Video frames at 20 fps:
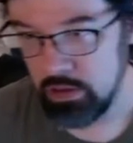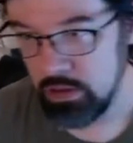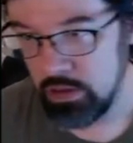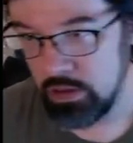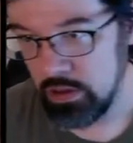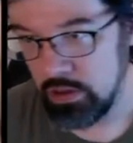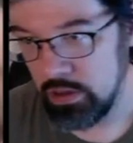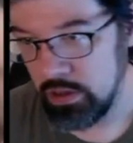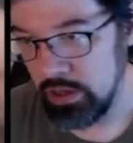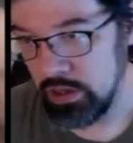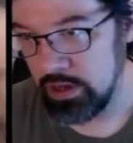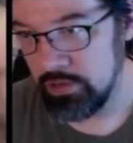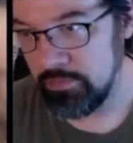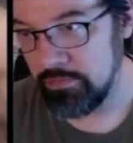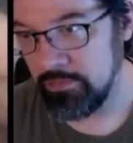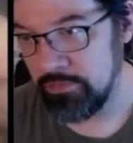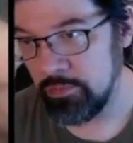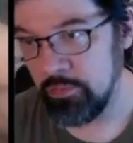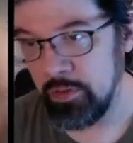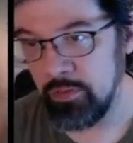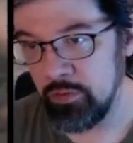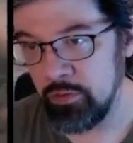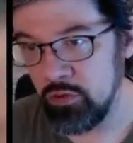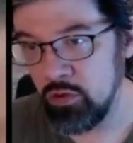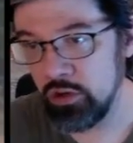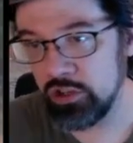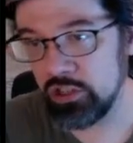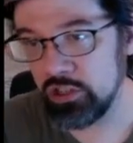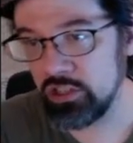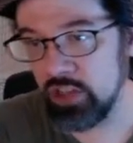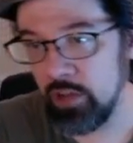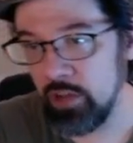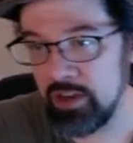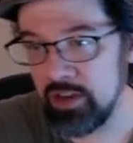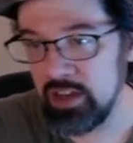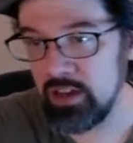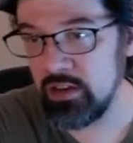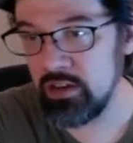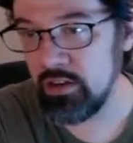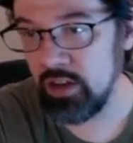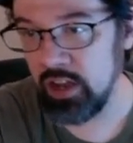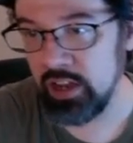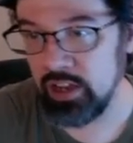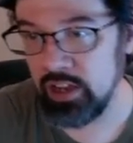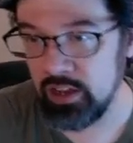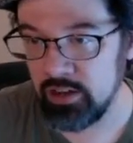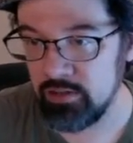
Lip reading: And for people who are just coming in, I can